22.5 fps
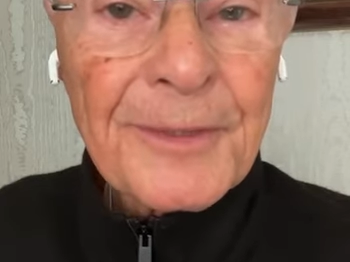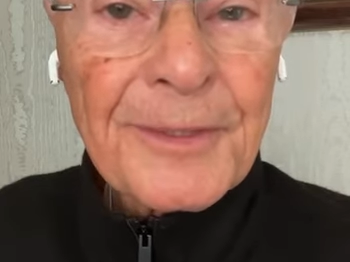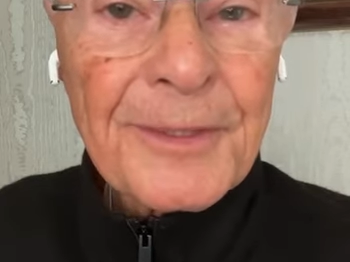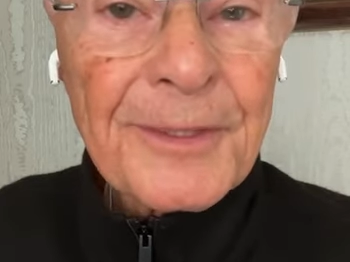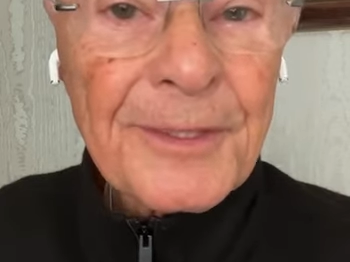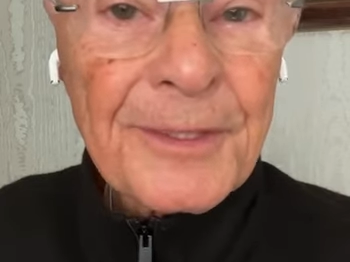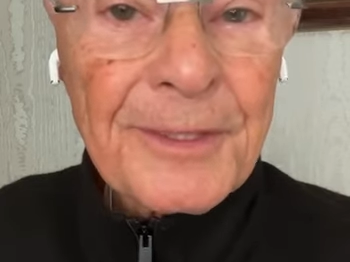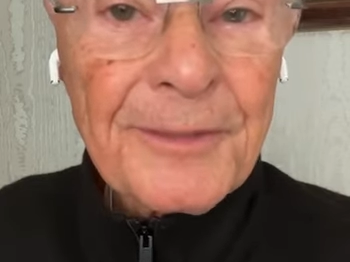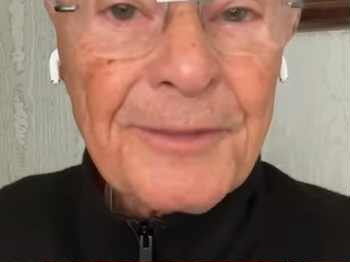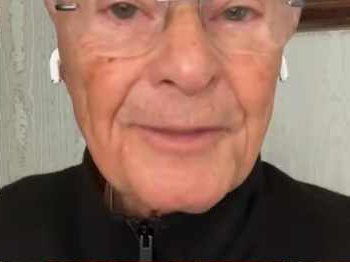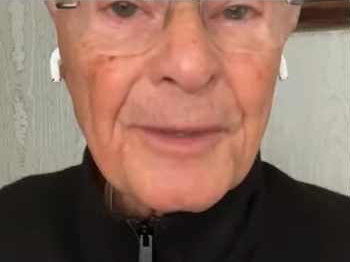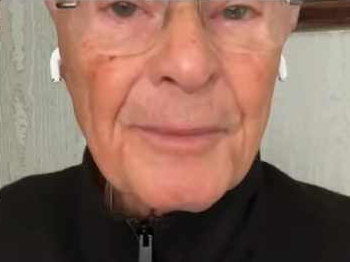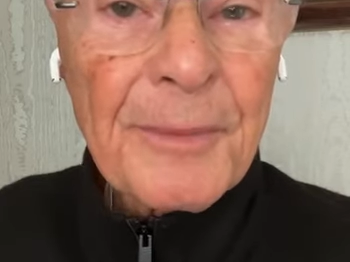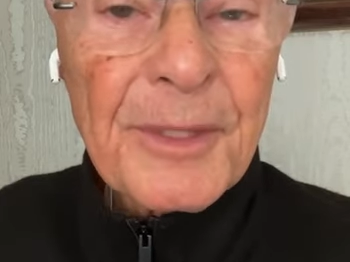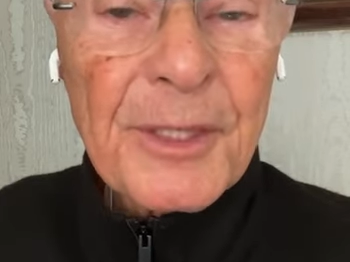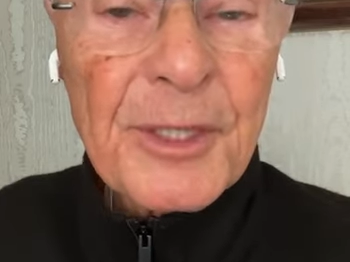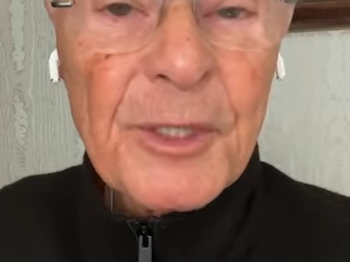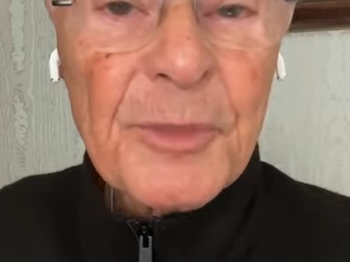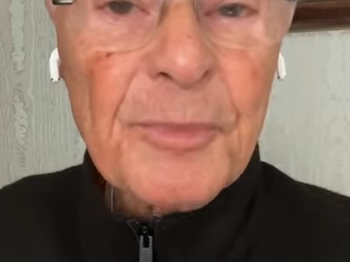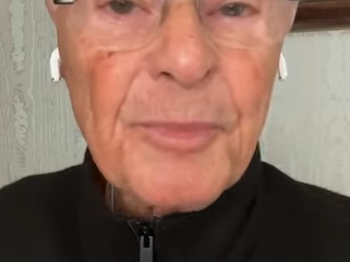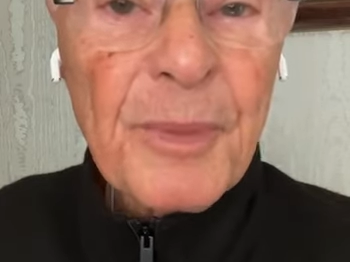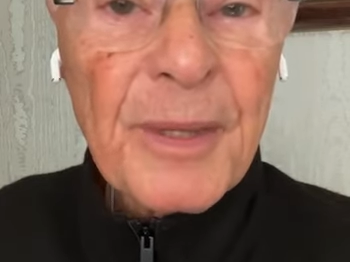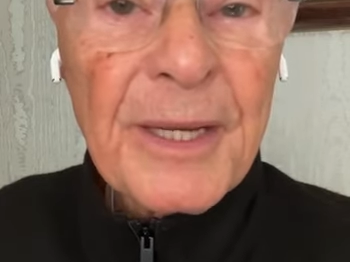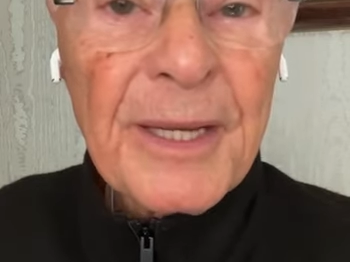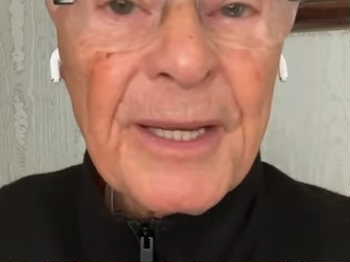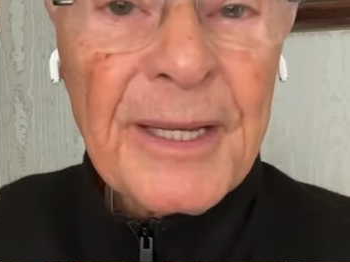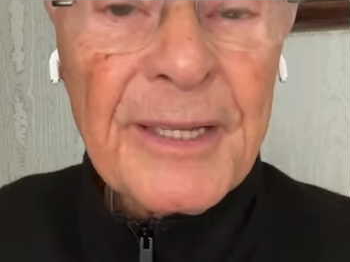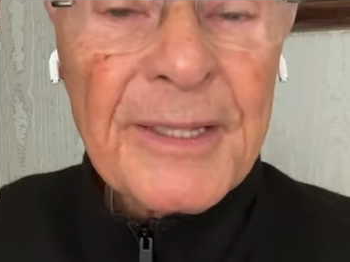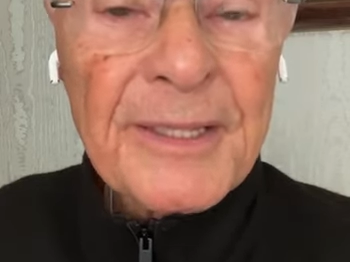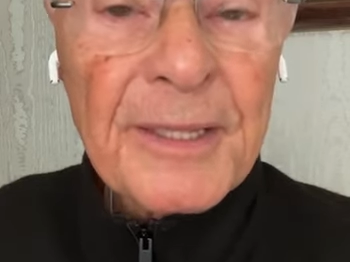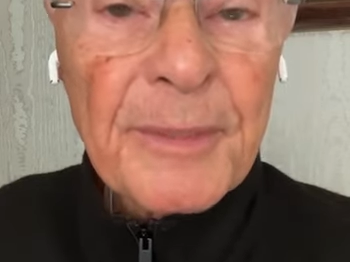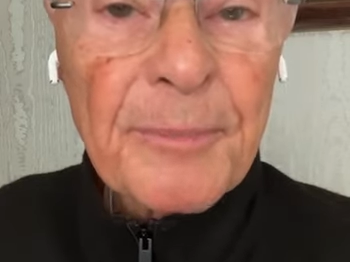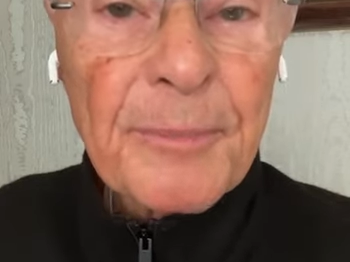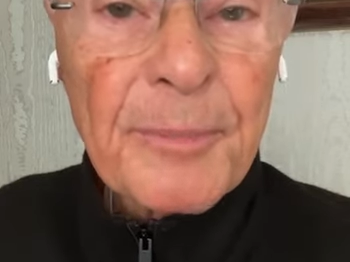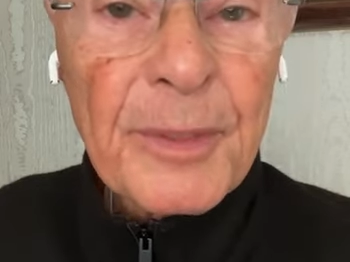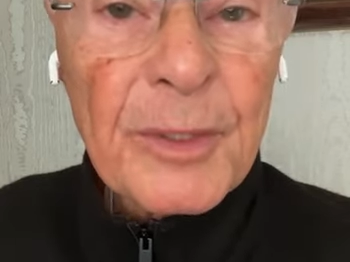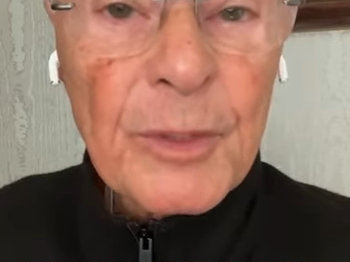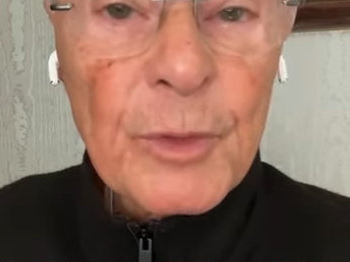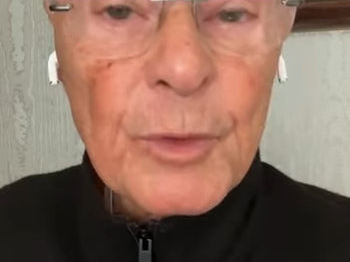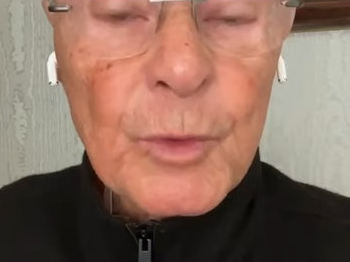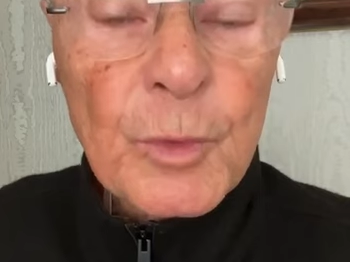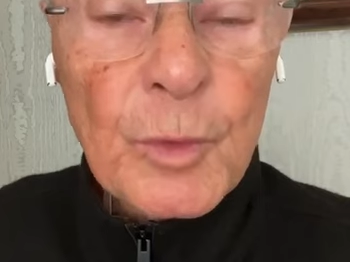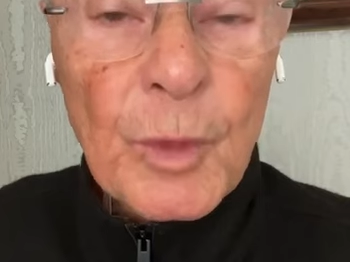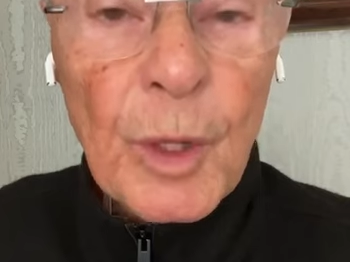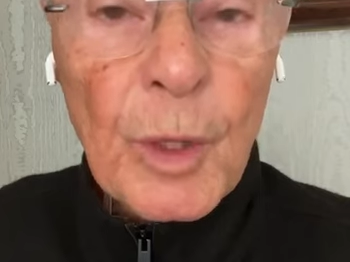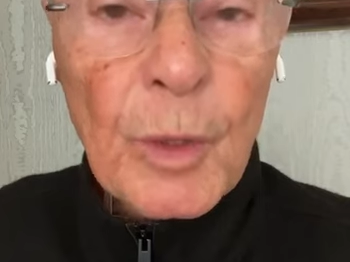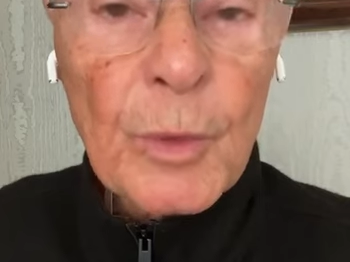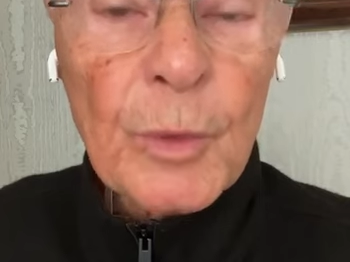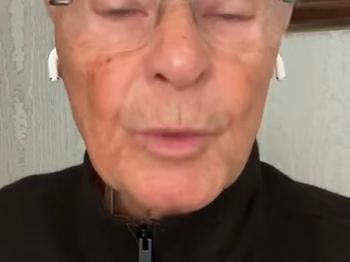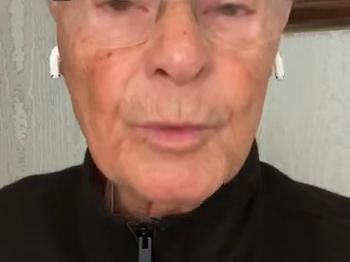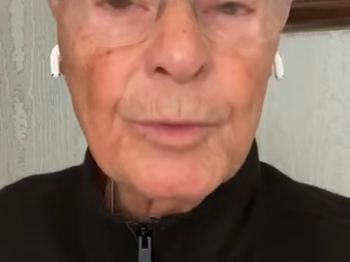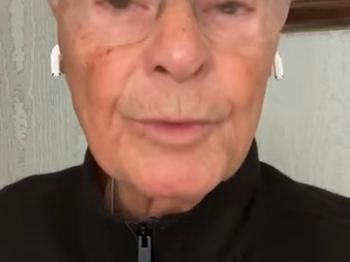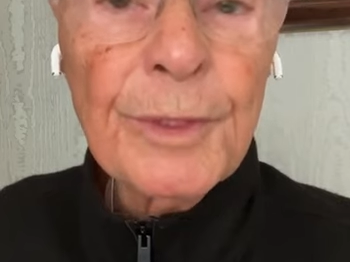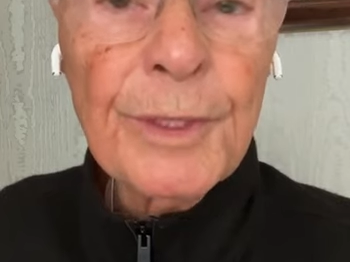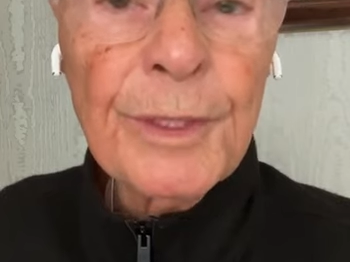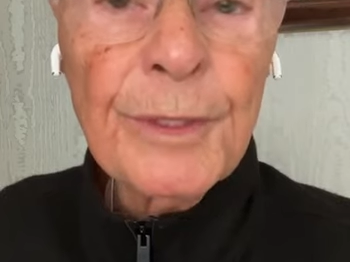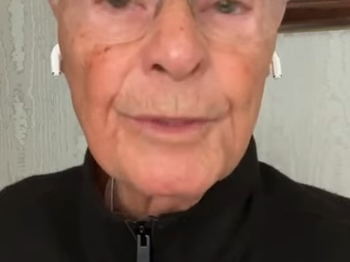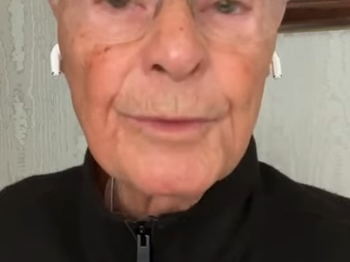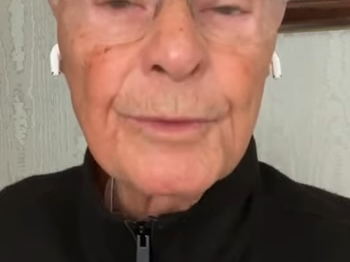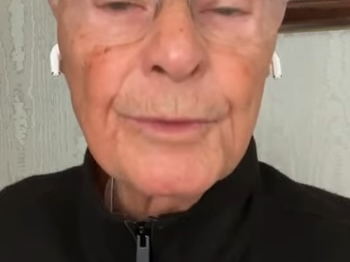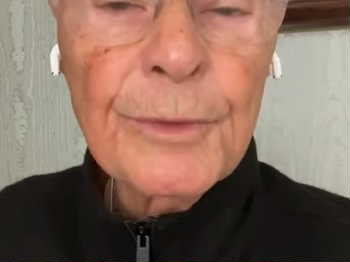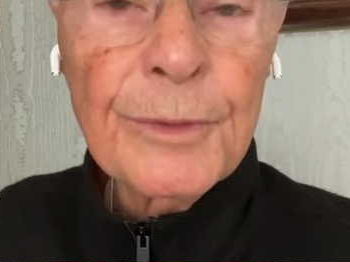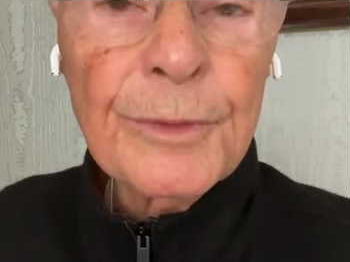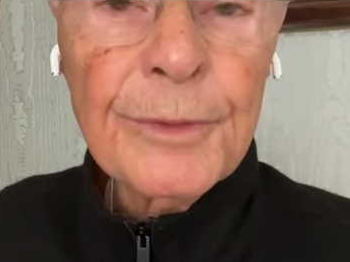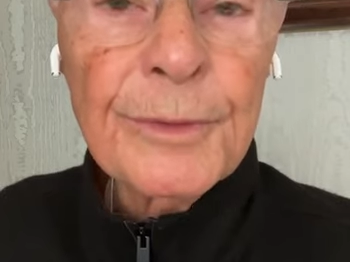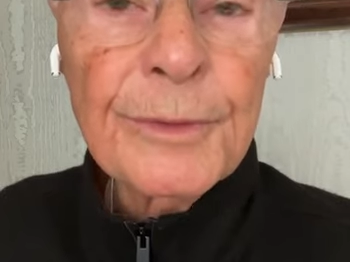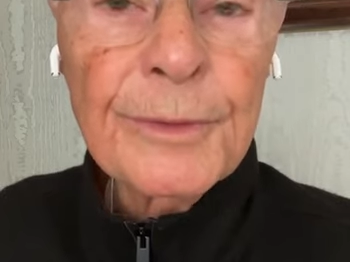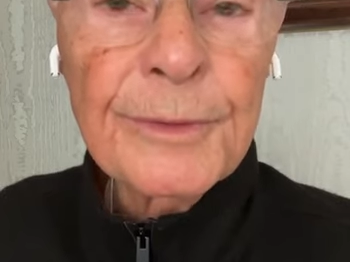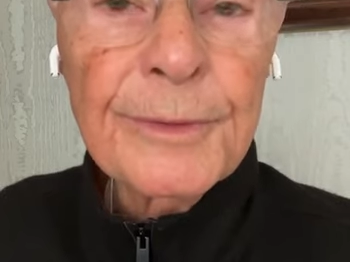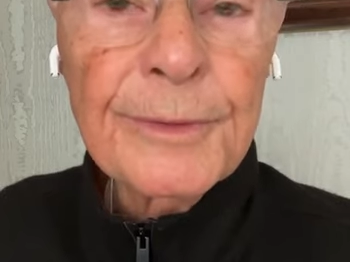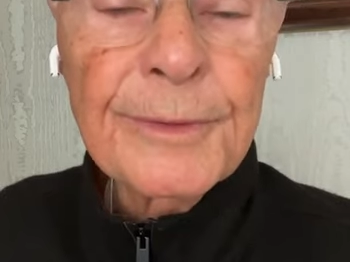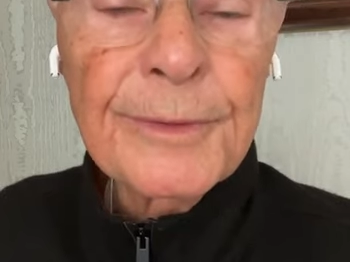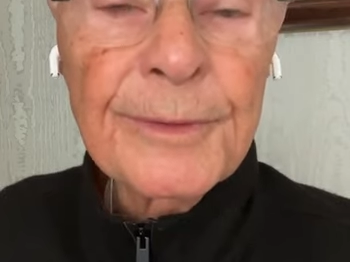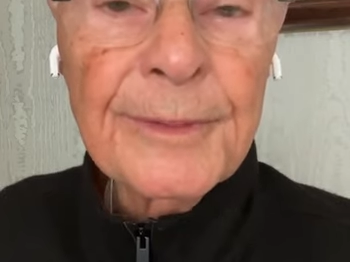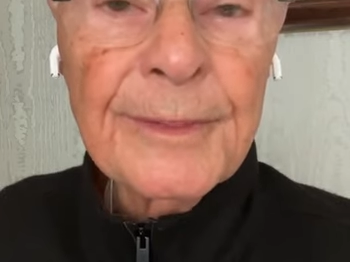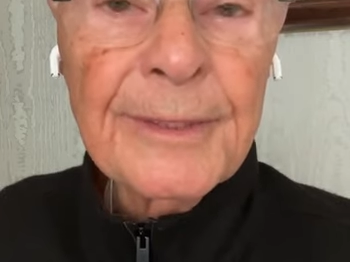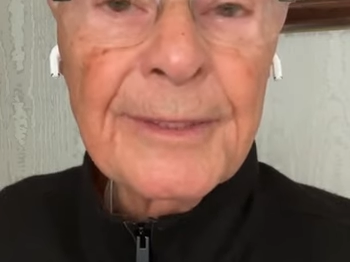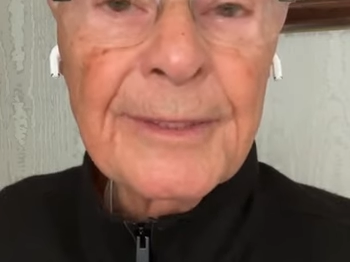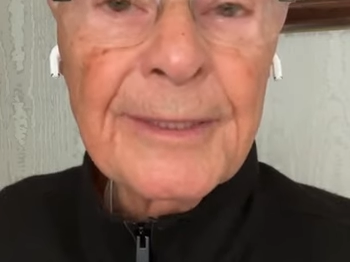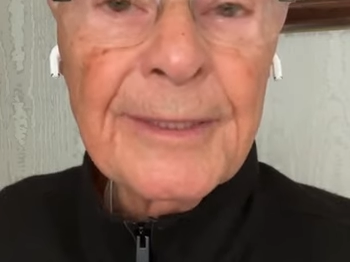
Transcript: when I had my personal experience with God,